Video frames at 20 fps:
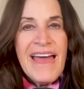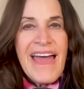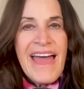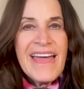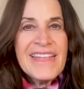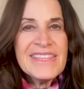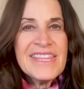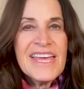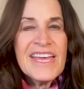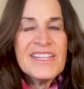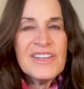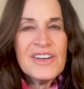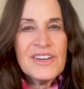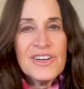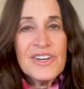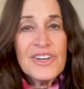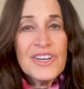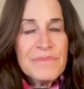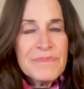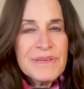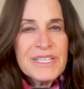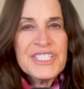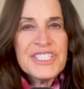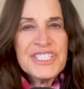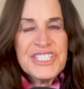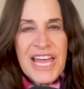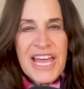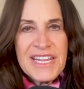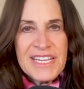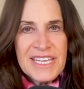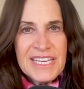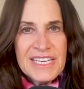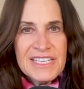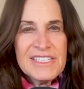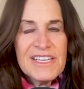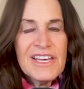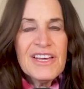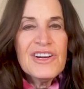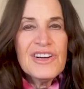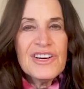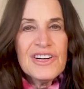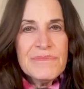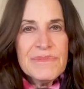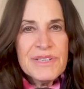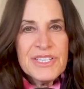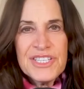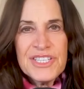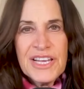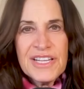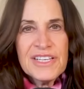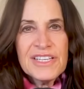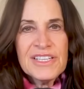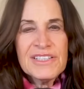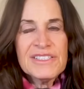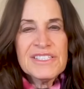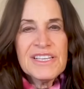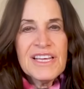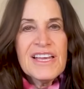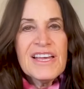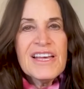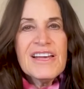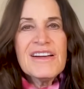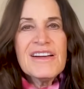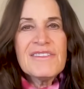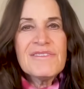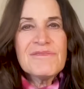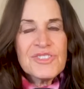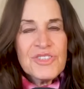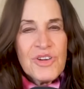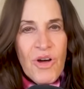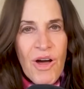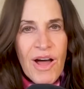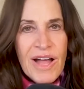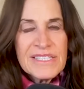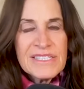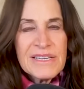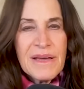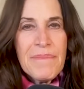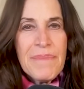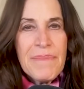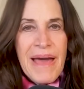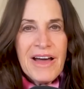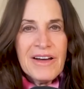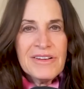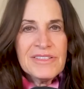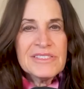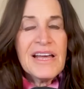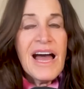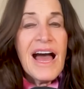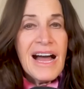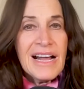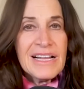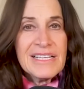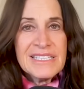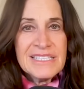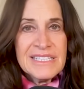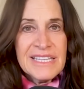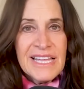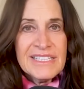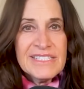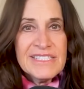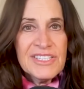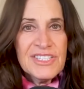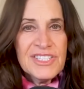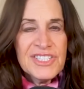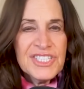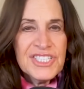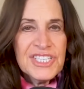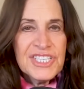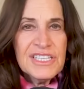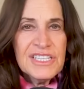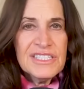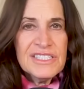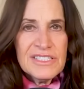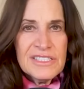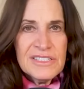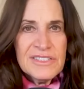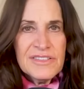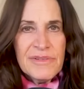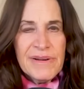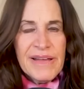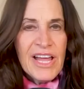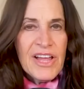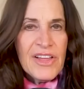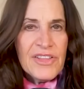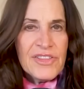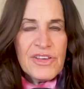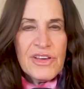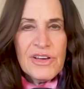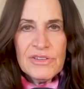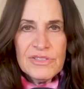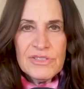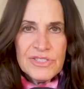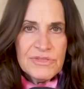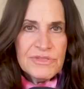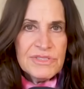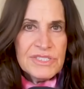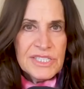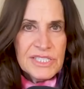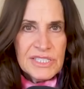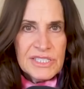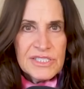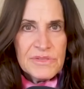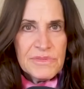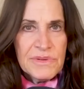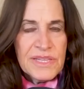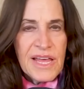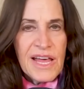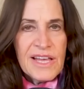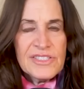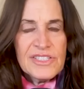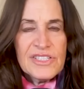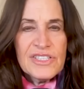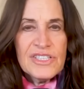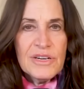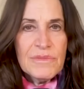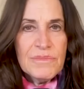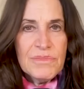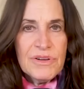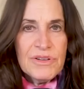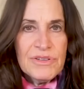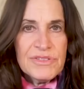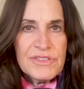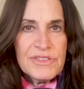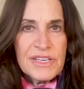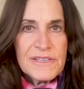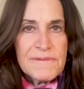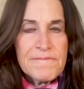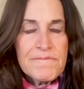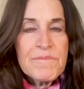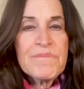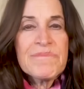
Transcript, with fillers: And then Irma Jennings, Irma Jennings talked about oxalates, and she's, you know, a health coach who deals with osteoporosis.